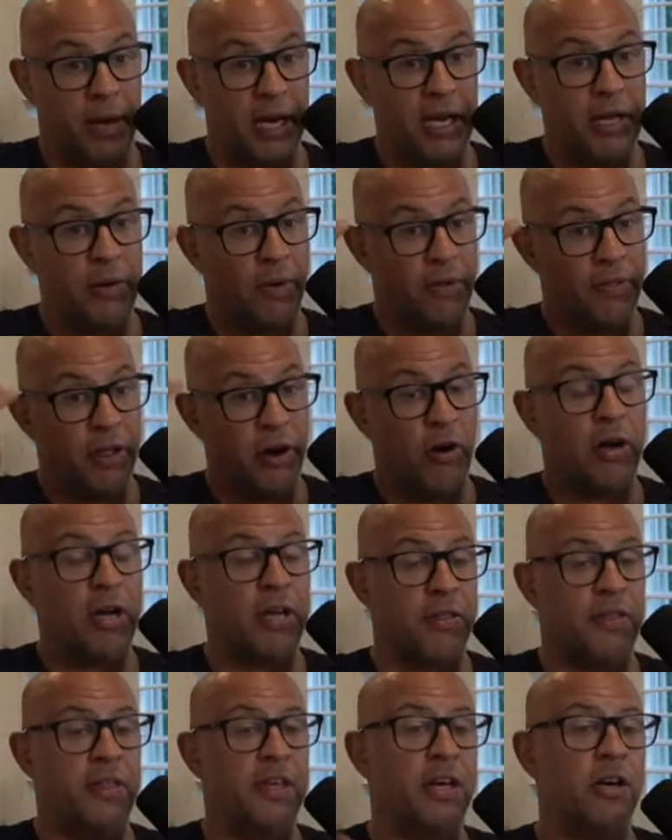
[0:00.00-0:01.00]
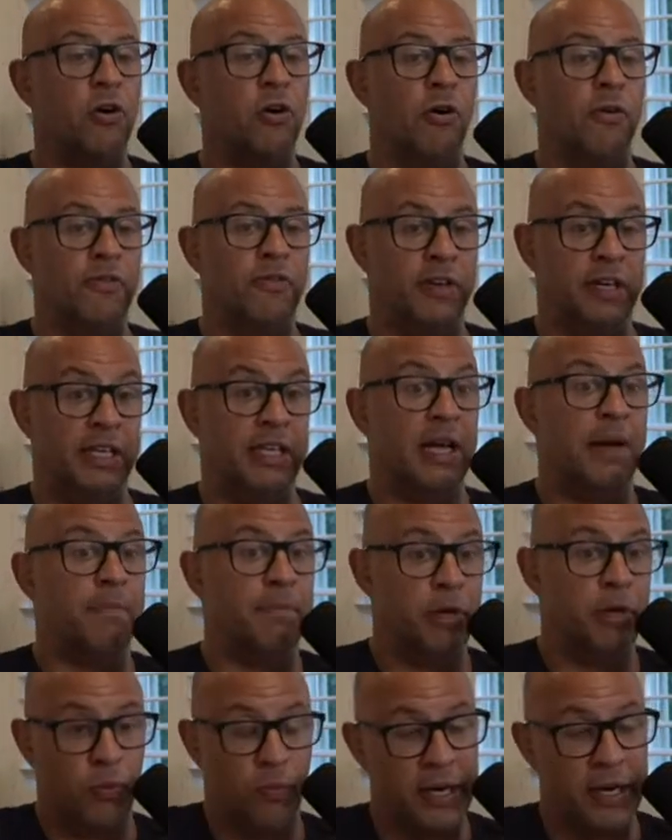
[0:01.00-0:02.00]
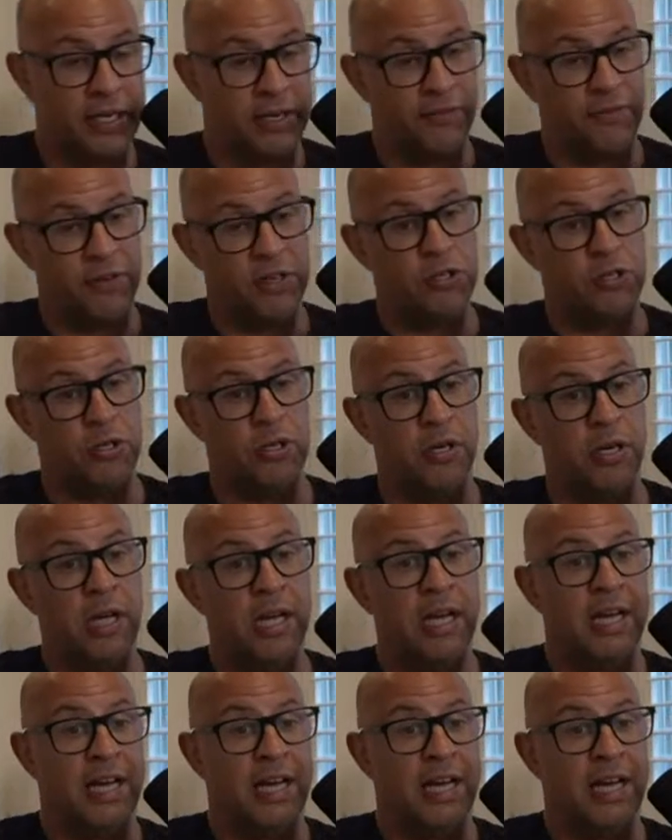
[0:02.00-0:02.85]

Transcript: anyone that I can think of in that middleweight division